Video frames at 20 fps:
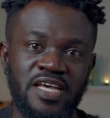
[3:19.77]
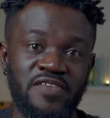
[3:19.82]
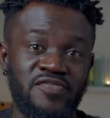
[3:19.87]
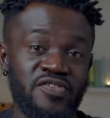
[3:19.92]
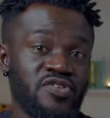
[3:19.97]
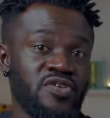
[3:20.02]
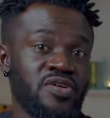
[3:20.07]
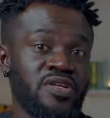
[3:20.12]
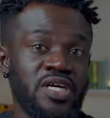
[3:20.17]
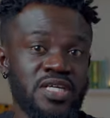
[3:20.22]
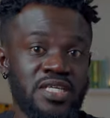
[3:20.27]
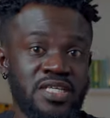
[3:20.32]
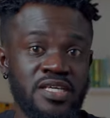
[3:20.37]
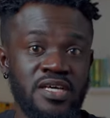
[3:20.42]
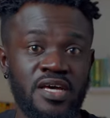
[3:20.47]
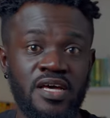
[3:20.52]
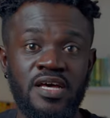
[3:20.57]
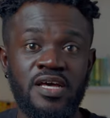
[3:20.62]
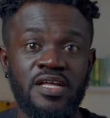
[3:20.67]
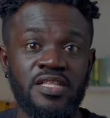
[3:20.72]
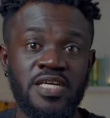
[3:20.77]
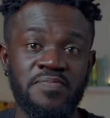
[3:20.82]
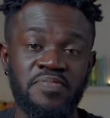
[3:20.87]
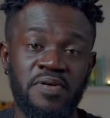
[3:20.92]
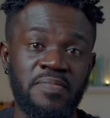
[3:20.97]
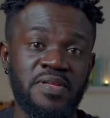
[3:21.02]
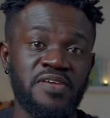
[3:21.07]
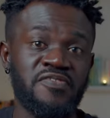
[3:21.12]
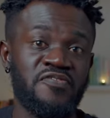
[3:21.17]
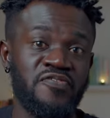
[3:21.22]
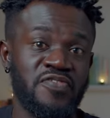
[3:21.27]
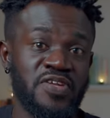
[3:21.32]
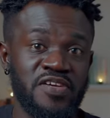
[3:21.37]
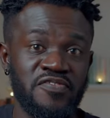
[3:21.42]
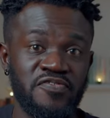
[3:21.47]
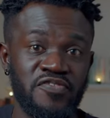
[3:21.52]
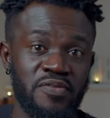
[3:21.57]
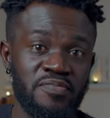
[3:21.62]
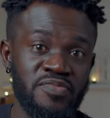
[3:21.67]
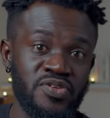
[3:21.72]
If you're not lucky, they probably flee
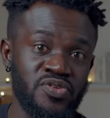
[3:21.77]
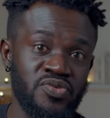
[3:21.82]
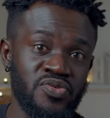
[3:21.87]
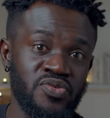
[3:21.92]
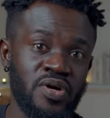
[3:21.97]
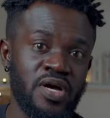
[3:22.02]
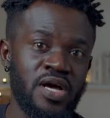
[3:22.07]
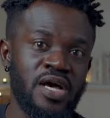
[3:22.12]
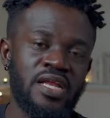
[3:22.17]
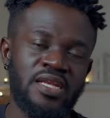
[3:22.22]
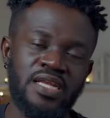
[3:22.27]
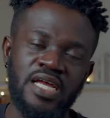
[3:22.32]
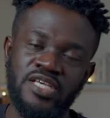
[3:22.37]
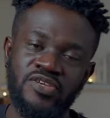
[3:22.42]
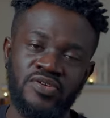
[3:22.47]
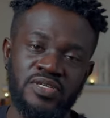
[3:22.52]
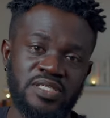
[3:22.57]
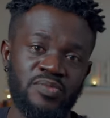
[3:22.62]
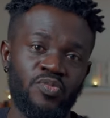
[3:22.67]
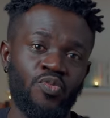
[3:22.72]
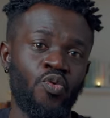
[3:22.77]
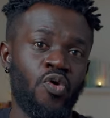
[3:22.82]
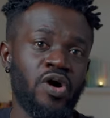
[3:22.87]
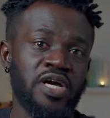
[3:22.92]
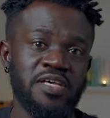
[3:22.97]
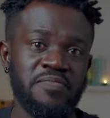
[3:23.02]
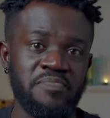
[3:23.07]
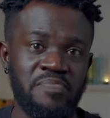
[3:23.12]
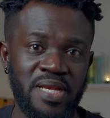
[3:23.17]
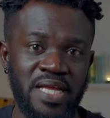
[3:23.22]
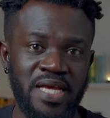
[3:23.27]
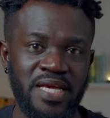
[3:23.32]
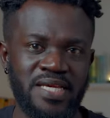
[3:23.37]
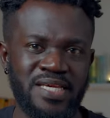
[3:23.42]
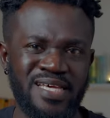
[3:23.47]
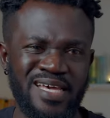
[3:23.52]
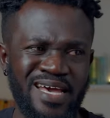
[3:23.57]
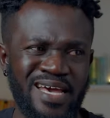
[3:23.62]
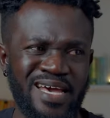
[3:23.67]
from you like you're some walking plague,